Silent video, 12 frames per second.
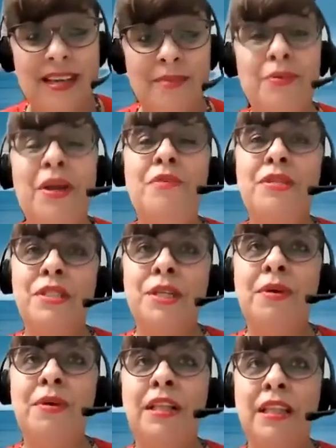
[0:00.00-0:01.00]
If we are
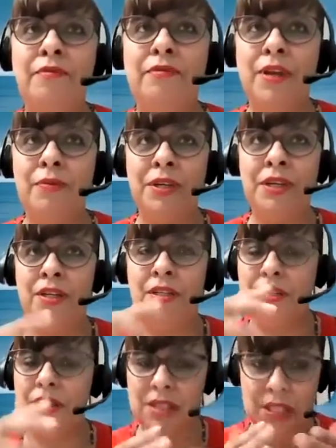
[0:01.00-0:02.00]
still at the level that we
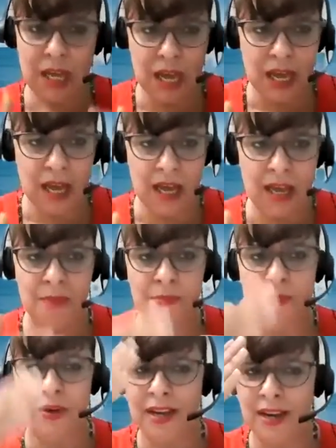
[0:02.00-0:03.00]
need
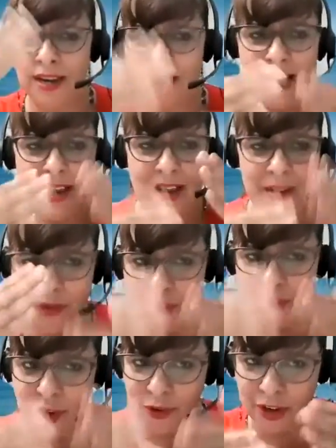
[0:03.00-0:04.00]
time and
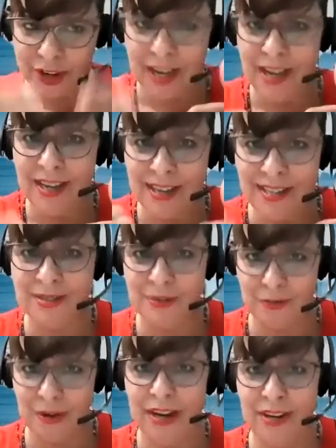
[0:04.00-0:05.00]
everything organized,
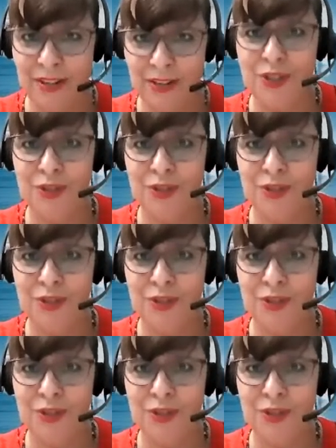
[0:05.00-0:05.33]
right,